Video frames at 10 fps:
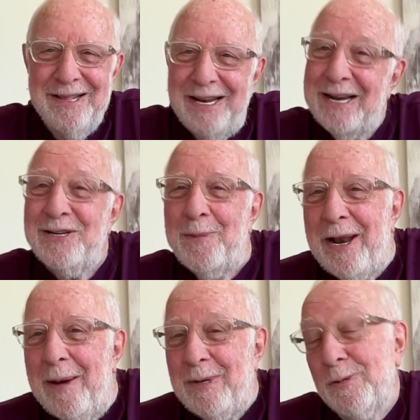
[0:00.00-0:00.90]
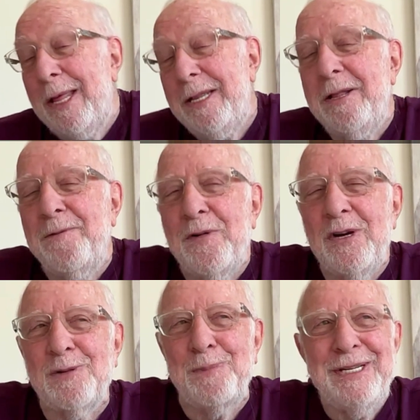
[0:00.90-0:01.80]
They didn't do my numbers. Well, they did the
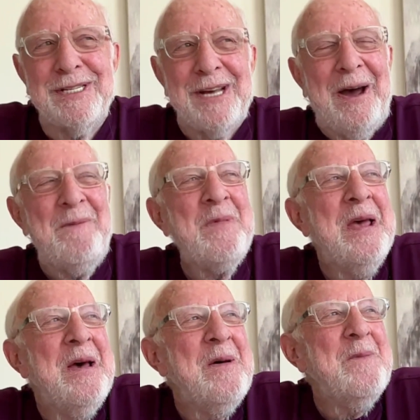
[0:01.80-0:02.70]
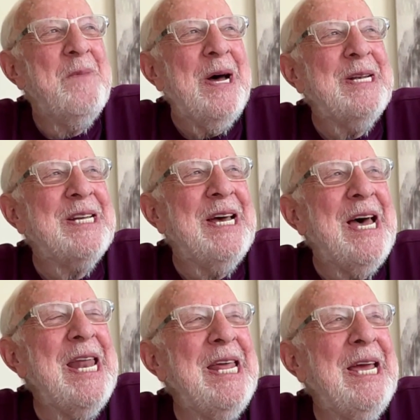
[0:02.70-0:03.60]
first B-side. Right. But
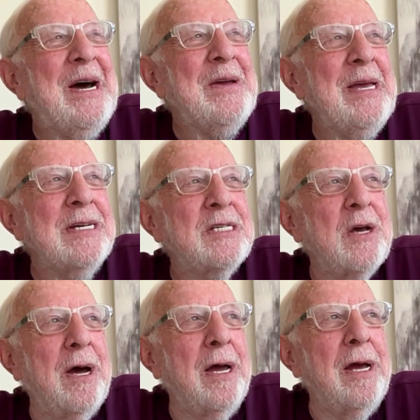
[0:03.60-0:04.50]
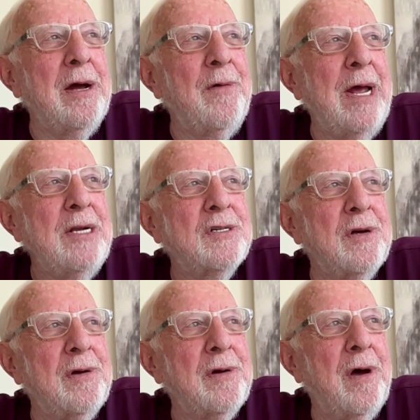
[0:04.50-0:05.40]
uh, anyhow, yes, so I
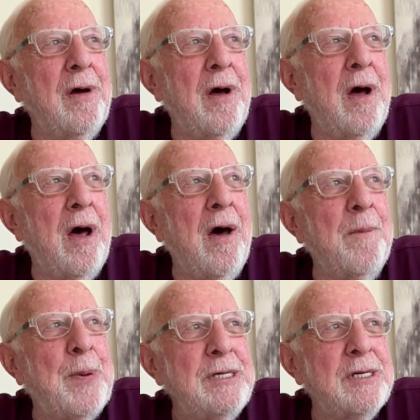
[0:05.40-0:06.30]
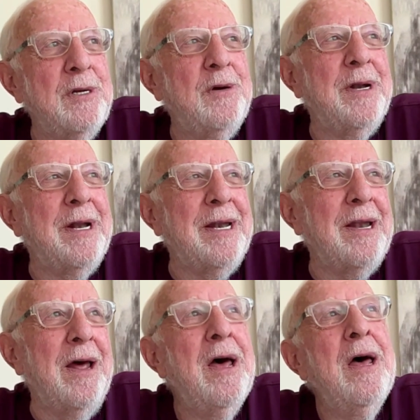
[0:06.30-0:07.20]
arranged a... Peter Noone
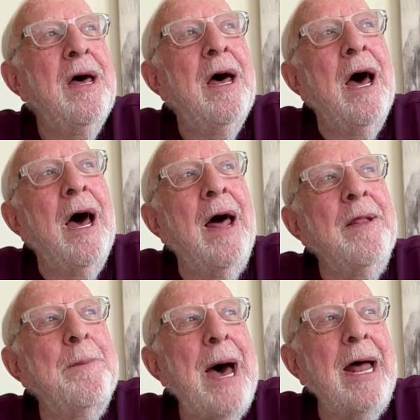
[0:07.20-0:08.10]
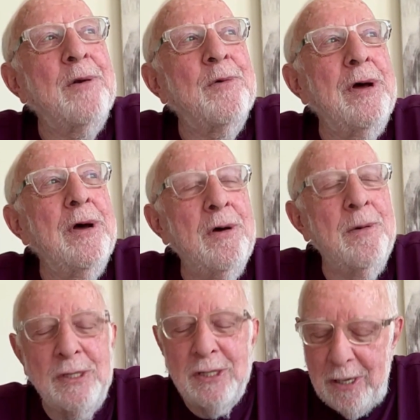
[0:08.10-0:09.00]
and, and the band were at
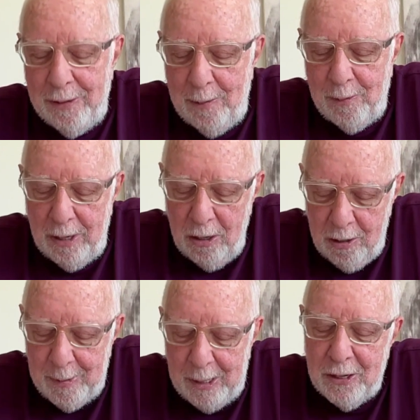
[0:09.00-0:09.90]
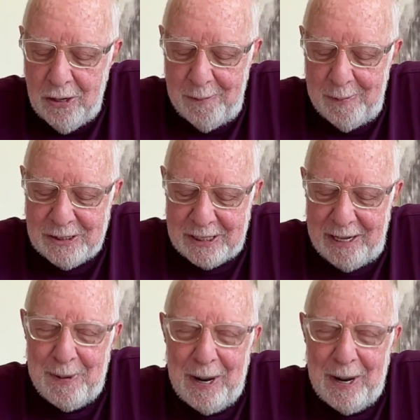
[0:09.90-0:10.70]
Herman's. They were at Herman and the Hermits then.